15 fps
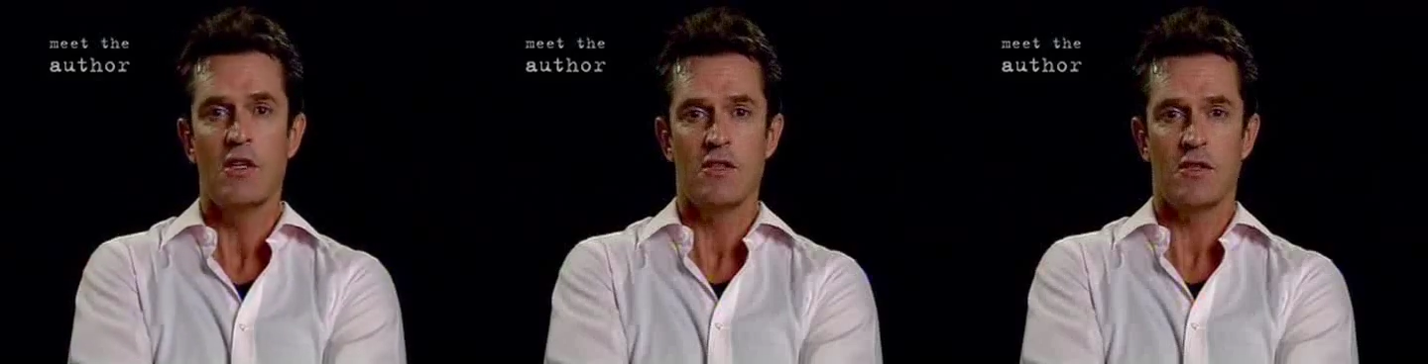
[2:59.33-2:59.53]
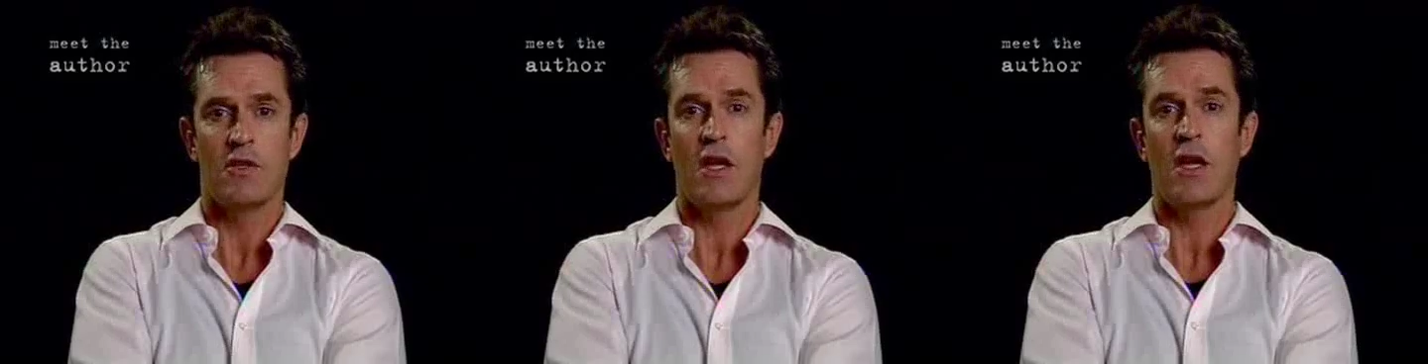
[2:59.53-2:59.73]

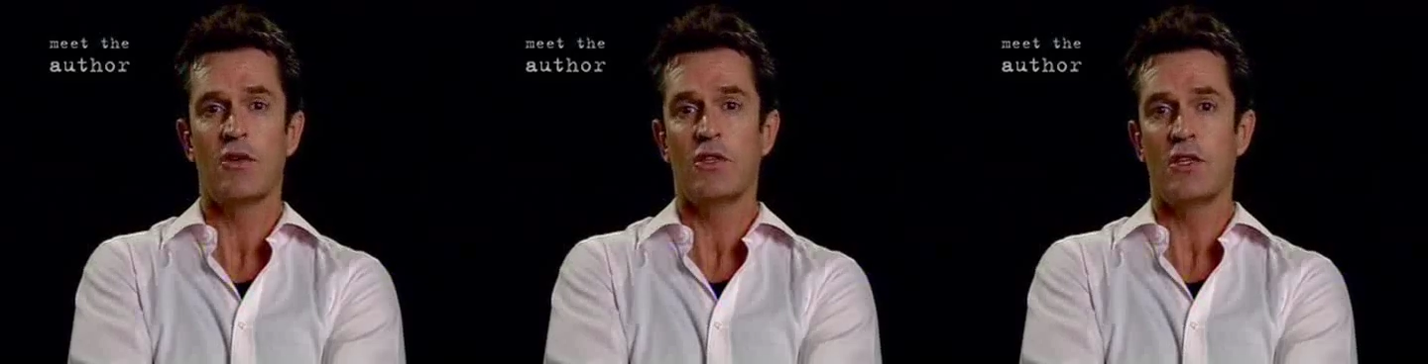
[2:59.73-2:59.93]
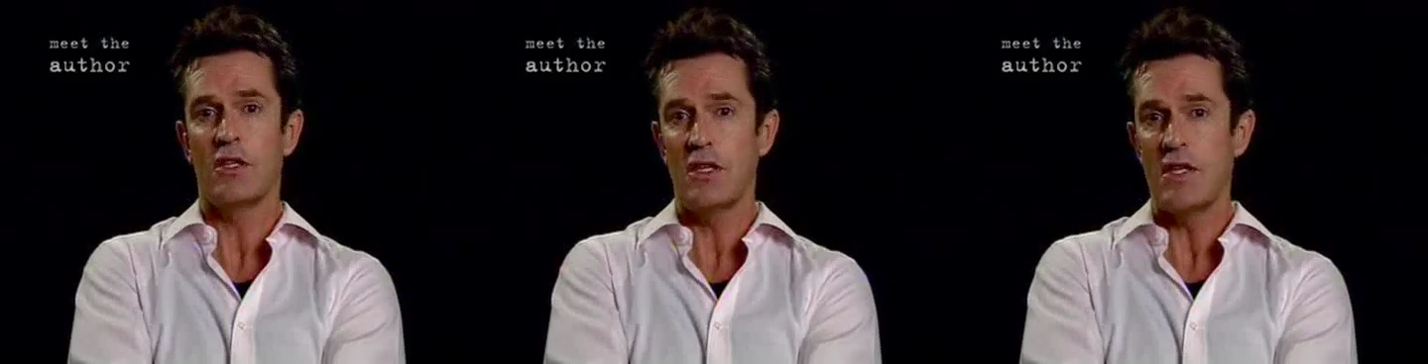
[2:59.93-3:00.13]
so that I
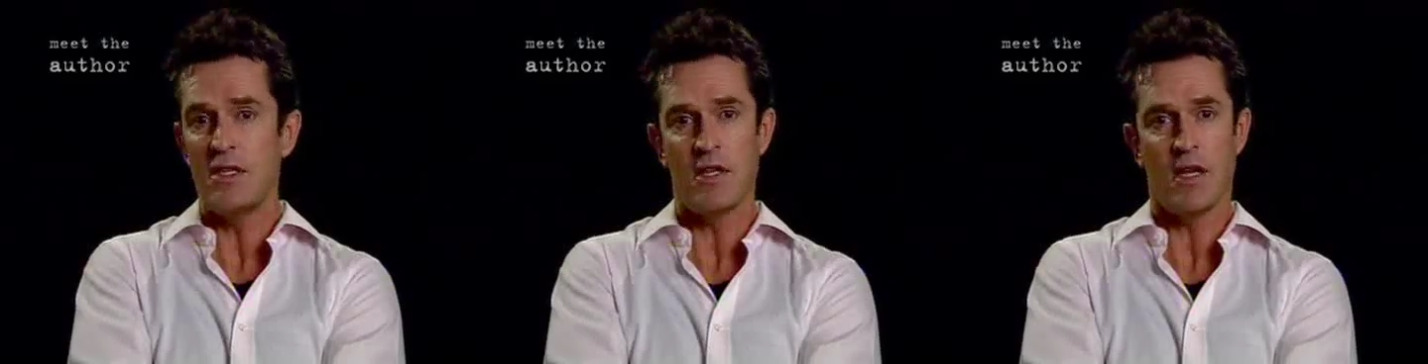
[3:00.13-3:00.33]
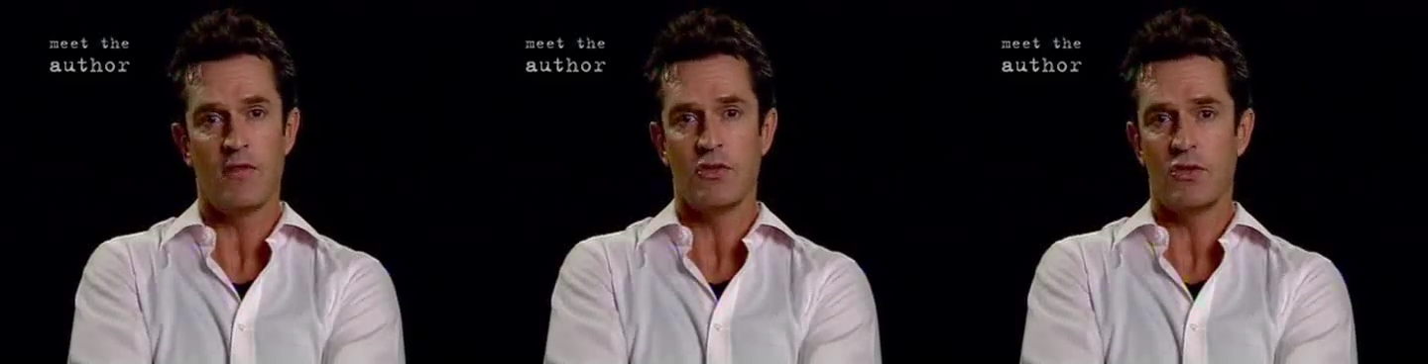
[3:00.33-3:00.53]
could at
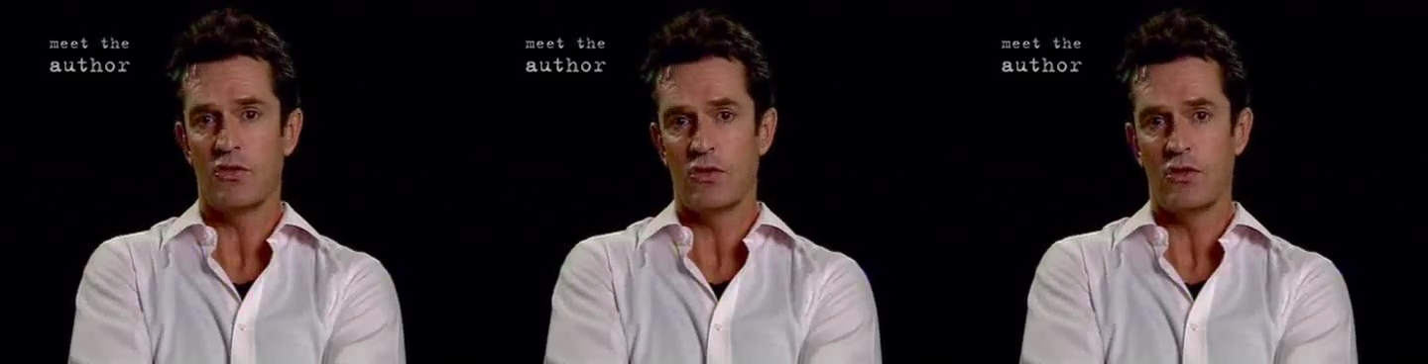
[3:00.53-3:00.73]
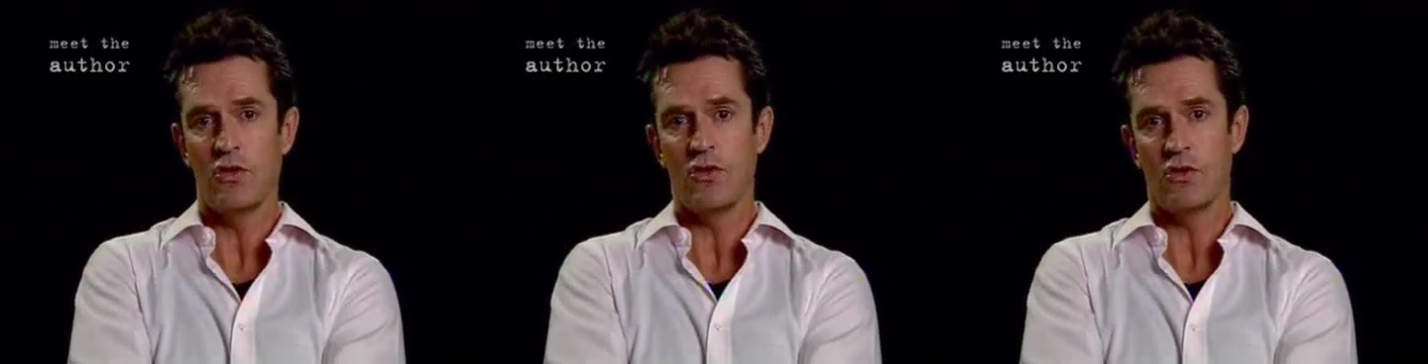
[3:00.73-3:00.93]
least have a
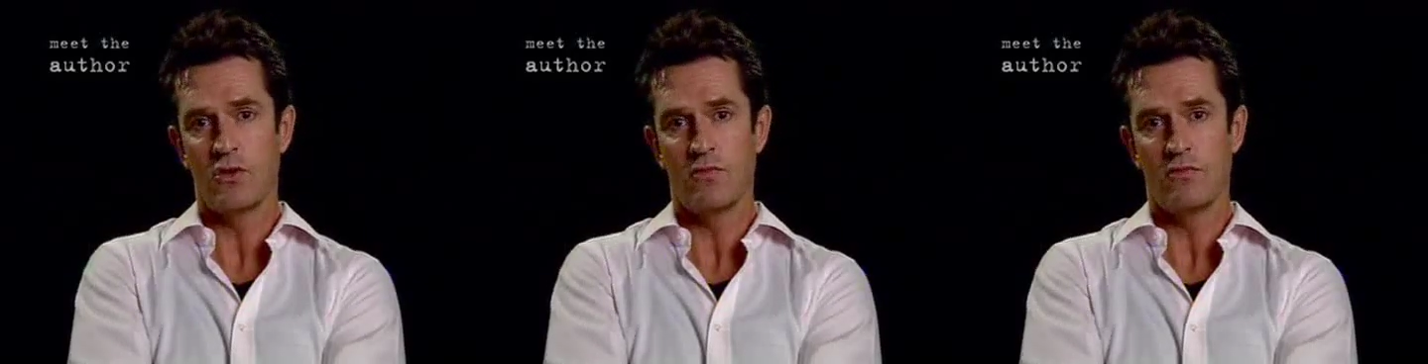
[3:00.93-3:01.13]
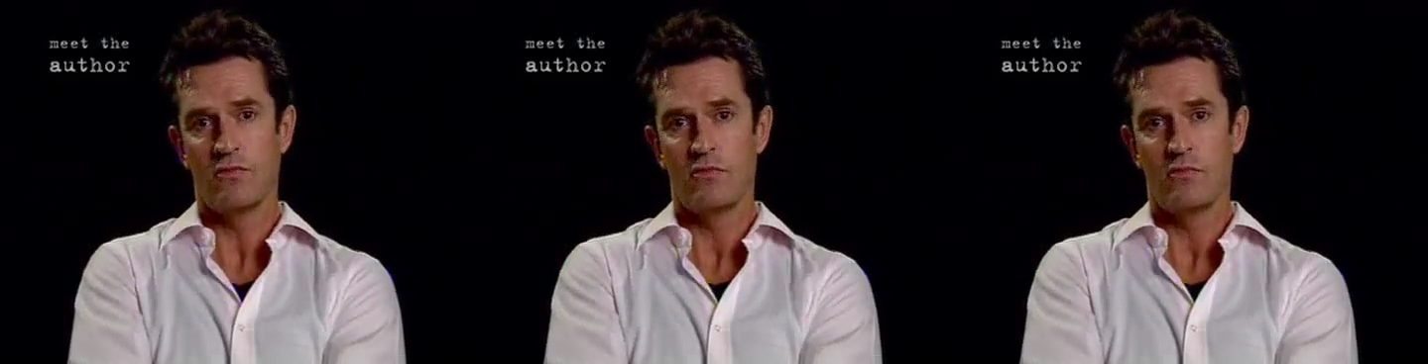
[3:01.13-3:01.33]
good
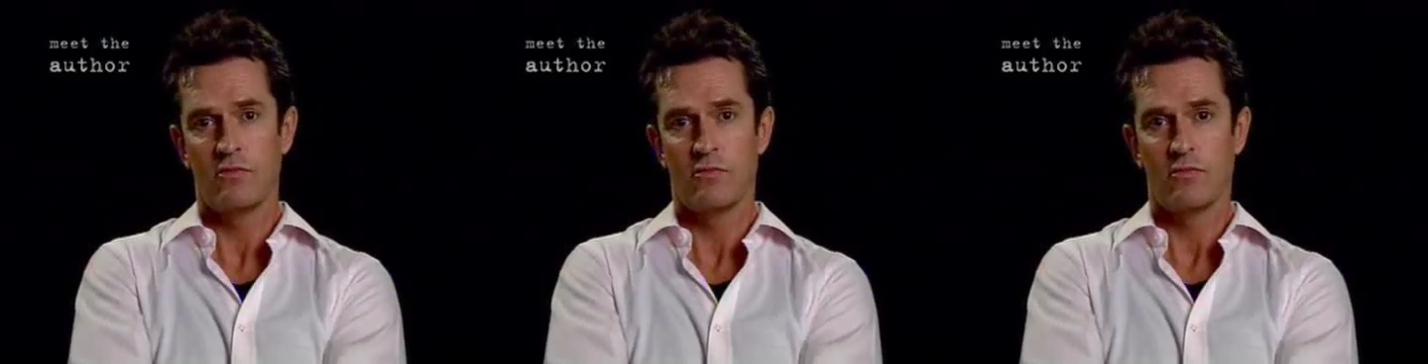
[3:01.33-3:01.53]
look.